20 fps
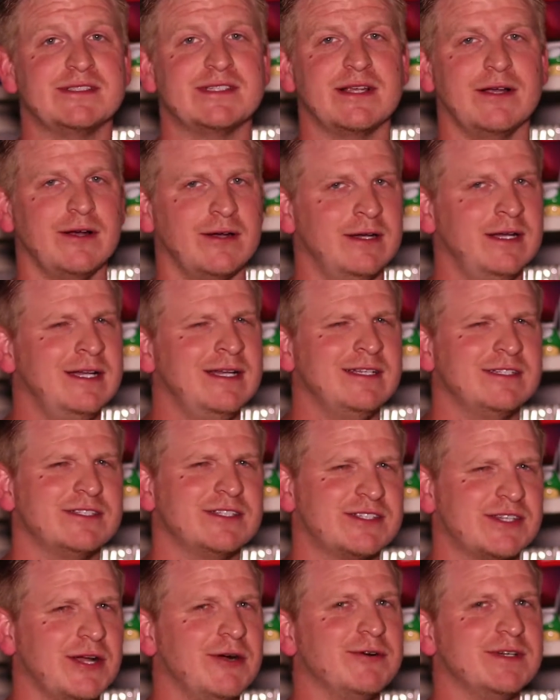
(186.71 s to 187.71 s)
So
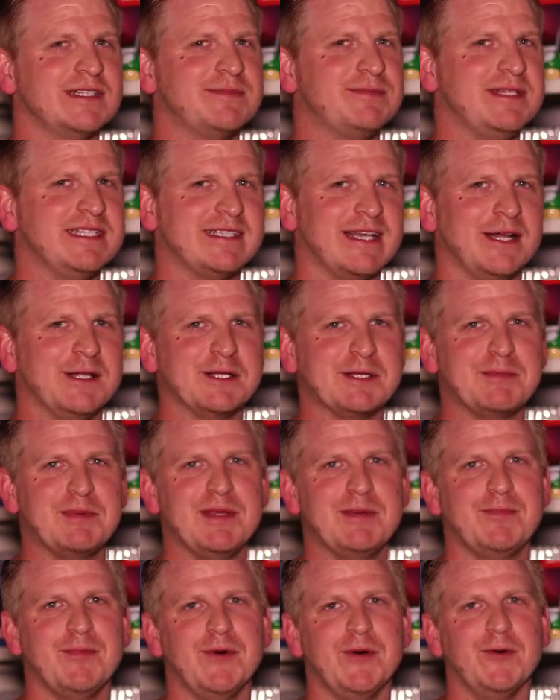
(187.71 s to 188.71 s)
just always be telling
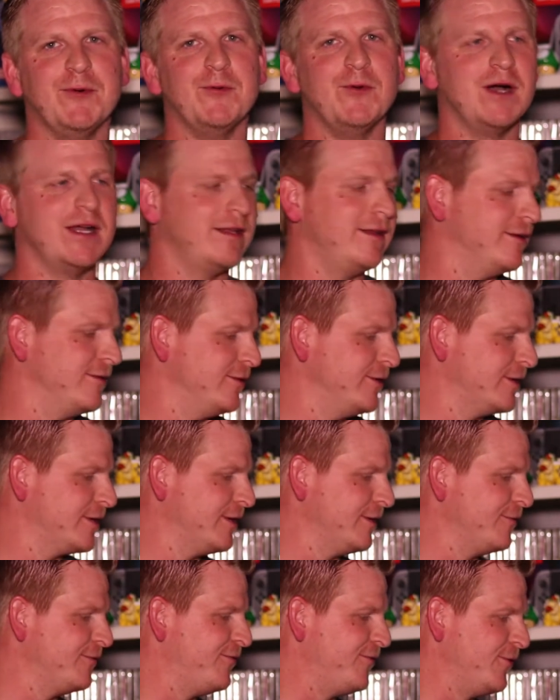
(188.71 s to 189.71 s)
people what you're
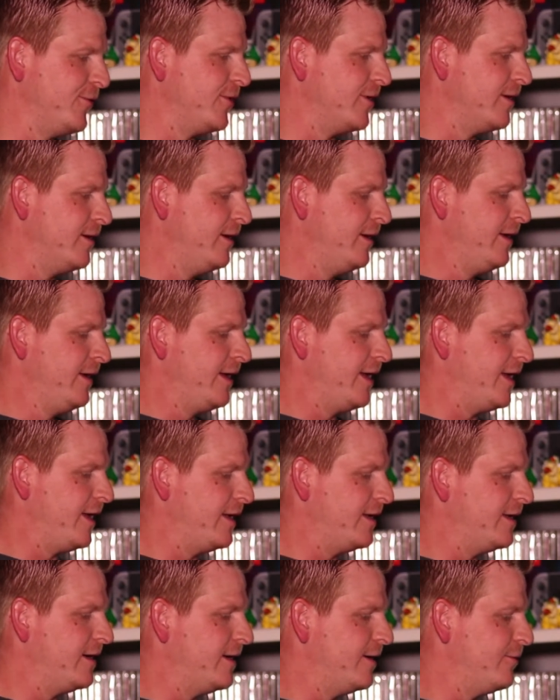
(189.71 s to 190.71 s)
looking for
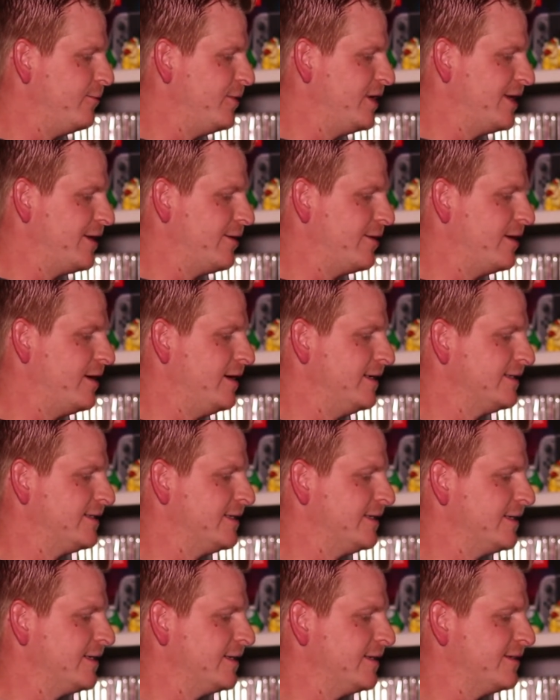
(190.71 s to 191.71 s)
and what you're
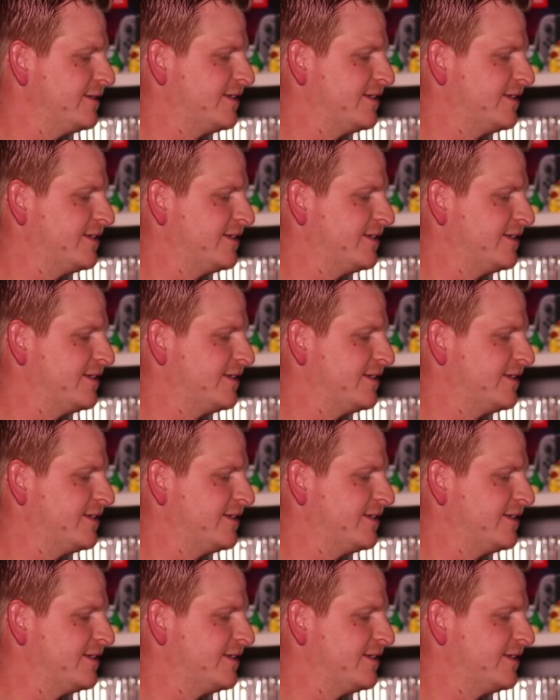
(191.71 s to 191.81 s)
hunting.